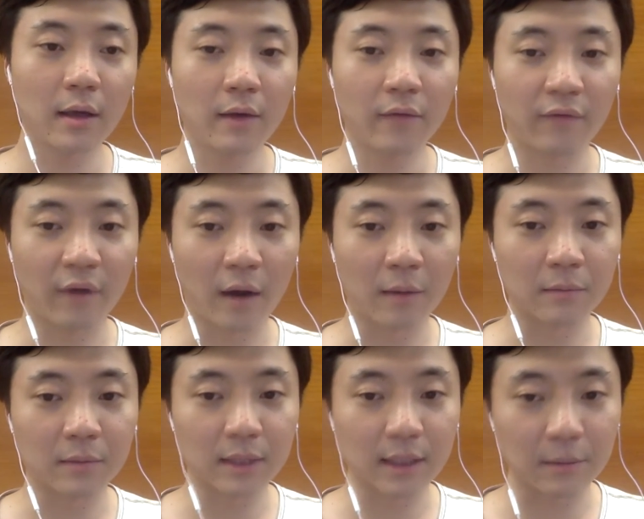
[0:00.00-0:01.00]

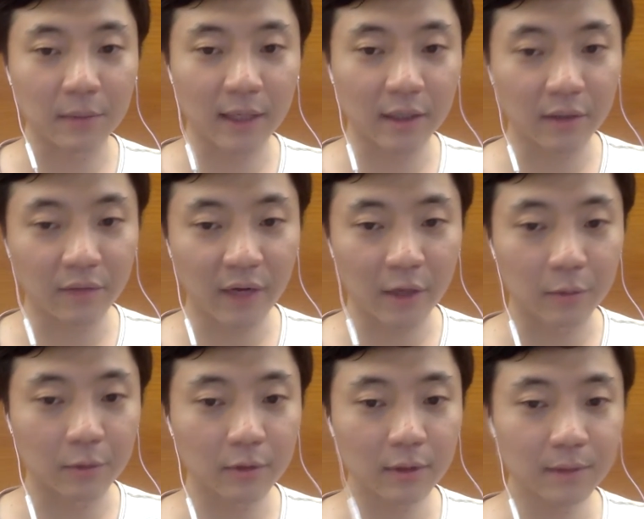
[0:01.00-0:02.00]
from some latent
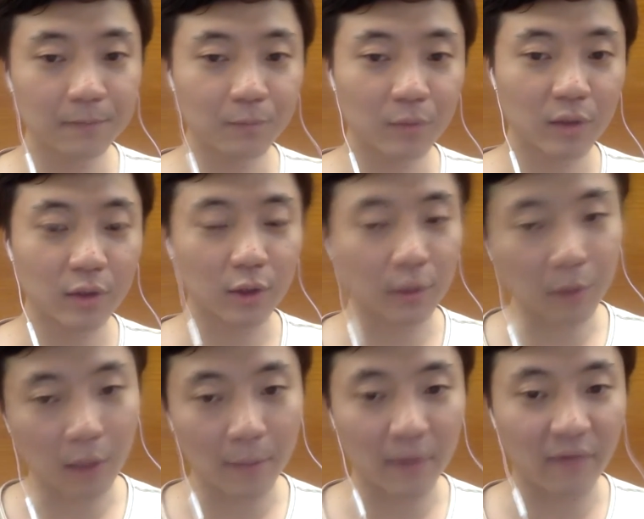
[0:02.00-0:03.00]
variables, some
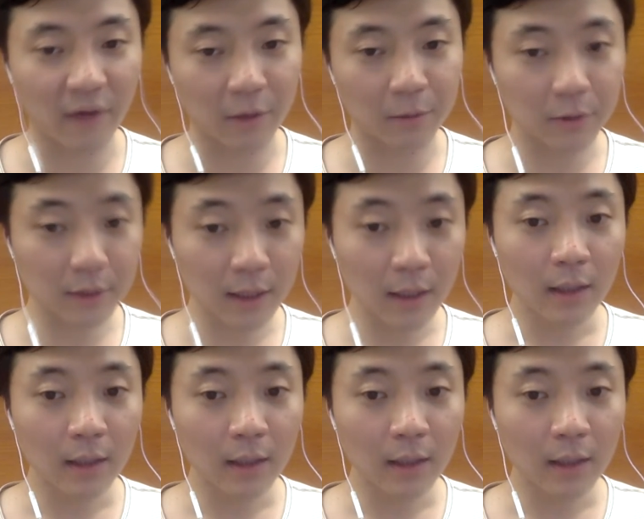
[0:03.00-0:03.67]
topic variables.